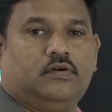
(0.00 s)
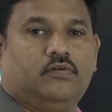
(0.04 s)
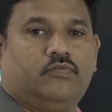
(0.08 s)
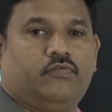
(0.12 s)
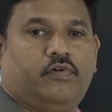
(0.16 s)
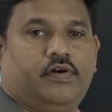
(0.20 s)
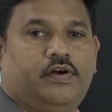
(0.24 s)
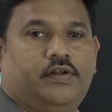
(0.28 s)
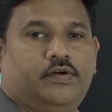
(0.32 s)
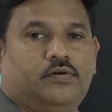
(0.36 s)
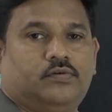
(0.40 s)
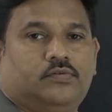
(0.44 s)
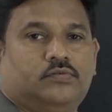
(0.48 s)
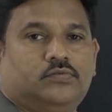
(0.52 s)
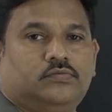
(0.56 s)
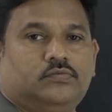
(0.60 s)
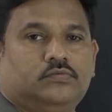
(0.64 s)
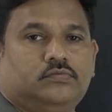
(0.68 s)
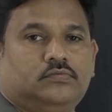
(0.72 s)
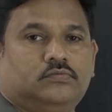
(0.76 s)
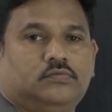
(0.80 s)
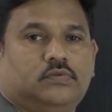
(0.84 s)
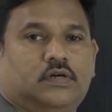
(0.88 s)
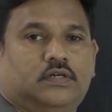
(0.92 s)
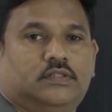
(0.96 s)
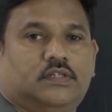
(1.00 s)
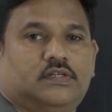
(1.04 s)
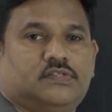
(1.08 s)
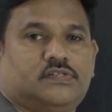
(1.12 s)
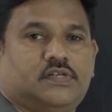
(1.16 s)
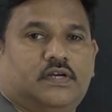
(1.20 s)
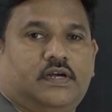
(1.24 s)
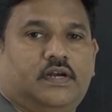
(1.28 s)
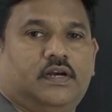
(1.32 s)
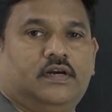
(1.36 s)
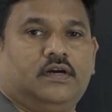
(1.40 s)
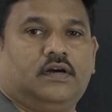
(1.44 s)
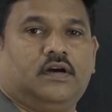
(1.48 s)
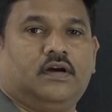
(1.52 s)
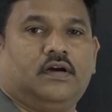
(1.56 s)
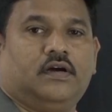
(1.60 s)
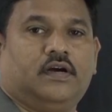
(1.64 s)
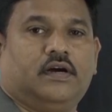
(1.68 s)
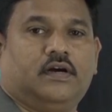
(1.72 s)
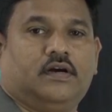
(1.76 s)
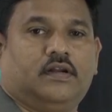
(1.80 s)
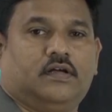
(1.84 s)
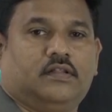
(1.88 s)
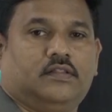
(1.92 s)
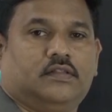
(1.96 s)
video and the second
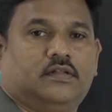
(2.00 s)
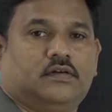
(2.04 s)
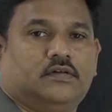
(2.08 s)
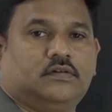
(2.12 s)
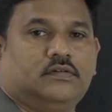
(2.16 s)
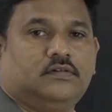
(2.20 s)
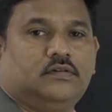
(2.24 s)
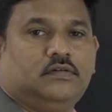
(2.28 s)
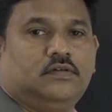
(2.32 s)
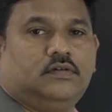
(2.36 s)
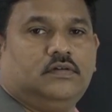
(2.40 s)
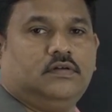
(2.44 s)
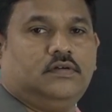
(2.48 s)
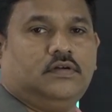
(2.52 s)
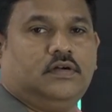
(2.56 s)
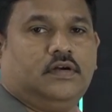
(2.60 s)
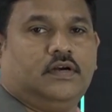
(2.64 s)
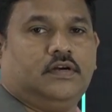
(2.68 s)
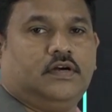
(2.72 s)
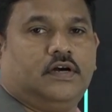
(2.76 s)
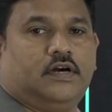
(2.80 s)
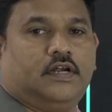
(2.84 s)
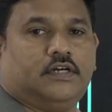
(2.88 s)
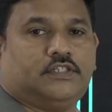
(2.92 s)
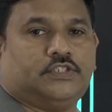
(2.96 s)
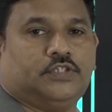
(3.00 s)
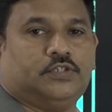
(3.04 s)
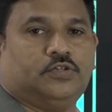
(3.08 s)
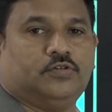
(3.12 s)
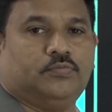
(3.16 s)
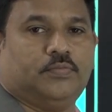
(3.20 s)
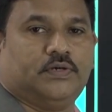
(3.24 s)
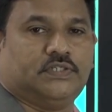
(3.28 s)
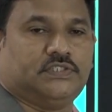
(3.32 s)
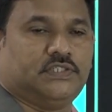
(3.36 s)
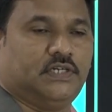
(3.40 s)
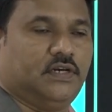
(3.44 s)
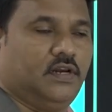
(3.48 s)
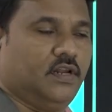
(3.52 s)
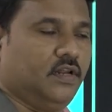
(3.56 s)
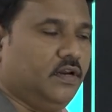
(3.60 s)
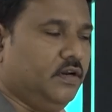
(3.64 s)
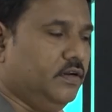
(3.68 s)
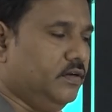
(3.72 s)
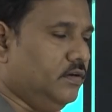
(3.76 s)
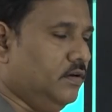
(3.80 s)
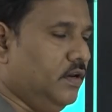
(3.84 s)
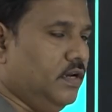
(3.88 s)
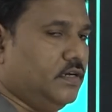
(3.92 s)
content on the introduction to machine learning.